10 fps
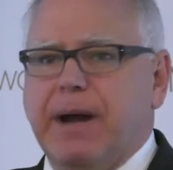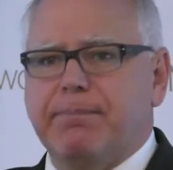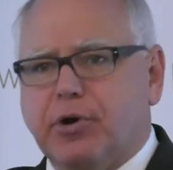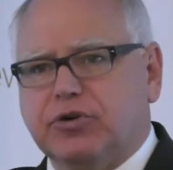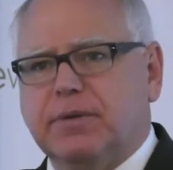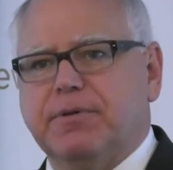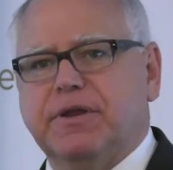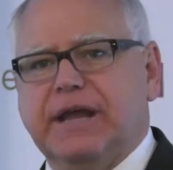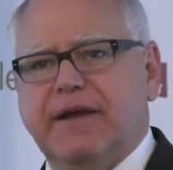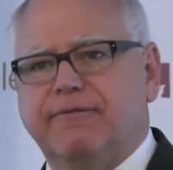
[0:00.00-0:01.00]
My pro tip of
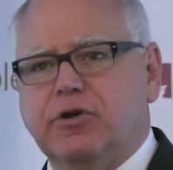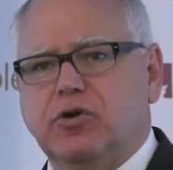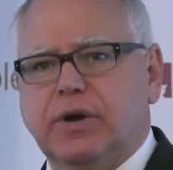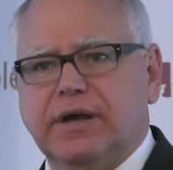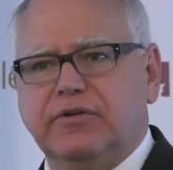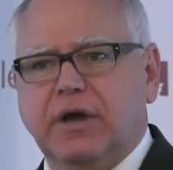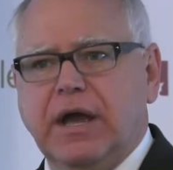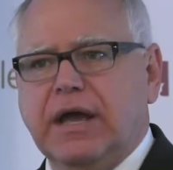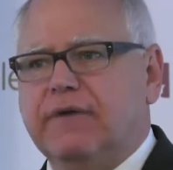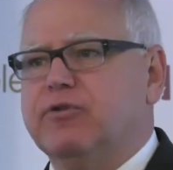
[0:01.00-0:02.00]
the day for you is,
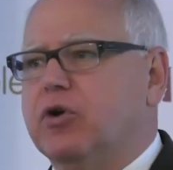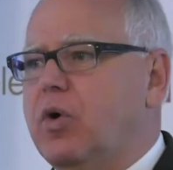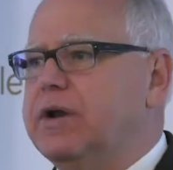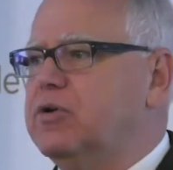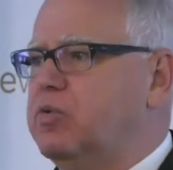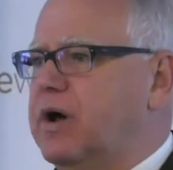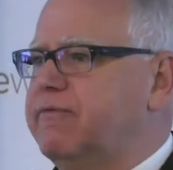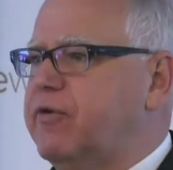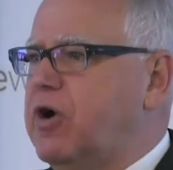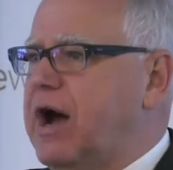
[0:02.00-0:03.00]
if you're going to
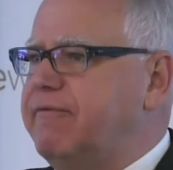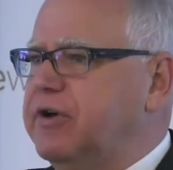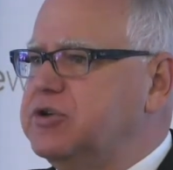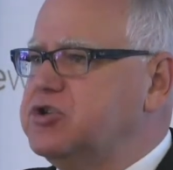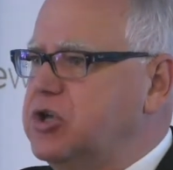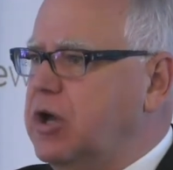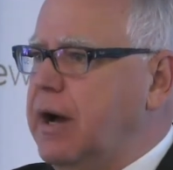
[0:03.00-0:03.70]
run for office,